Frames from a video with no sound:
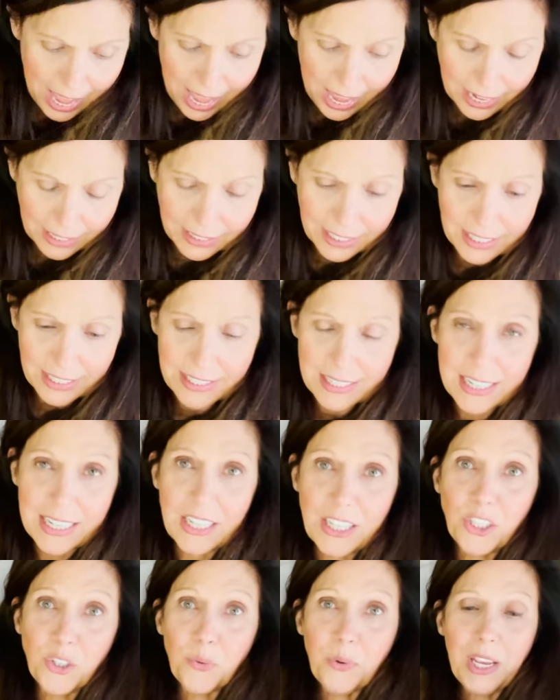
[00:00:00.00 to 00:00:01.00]
And
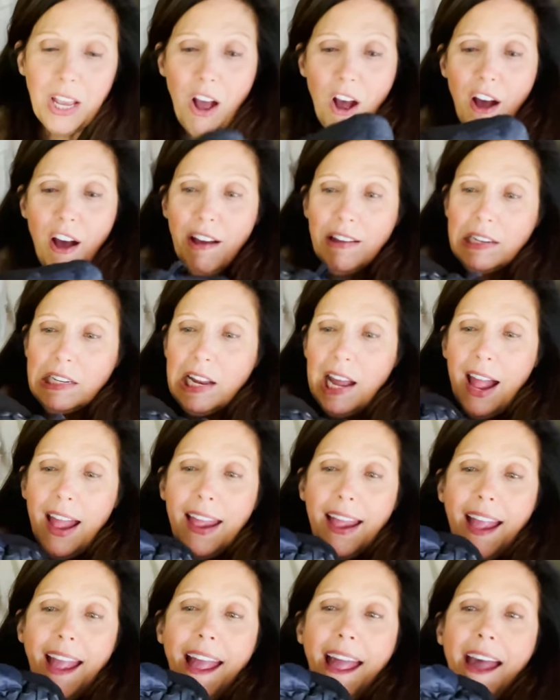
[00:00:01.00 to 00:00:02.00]
continuing on,
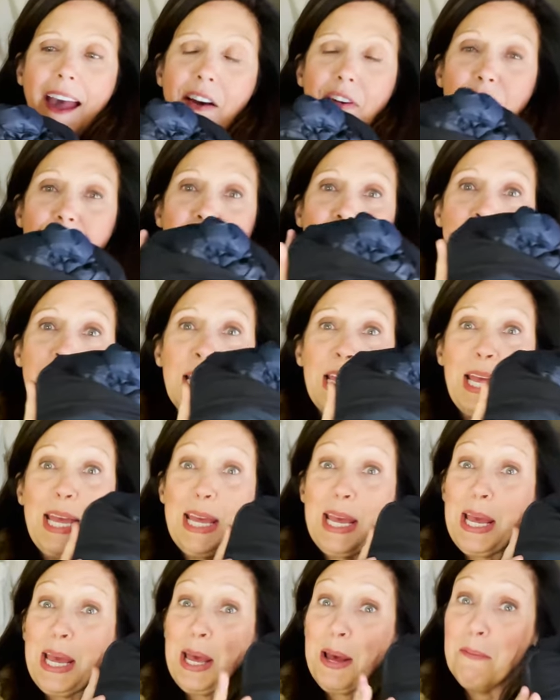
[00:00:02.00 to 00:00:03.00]
I have
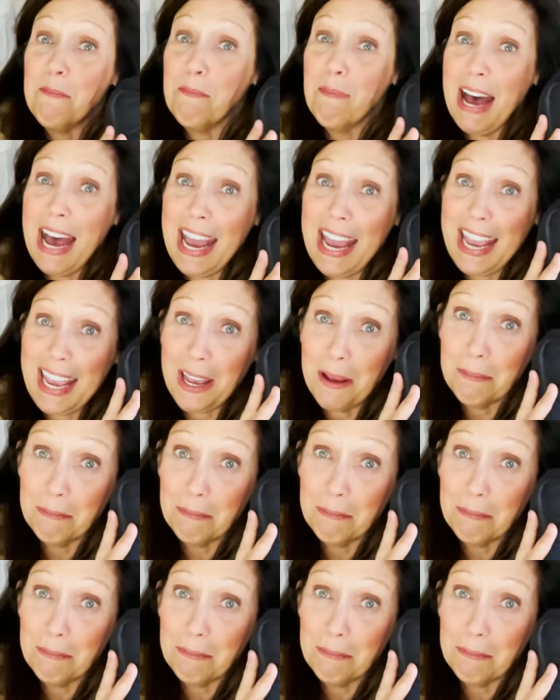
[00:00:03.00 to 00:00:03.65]
my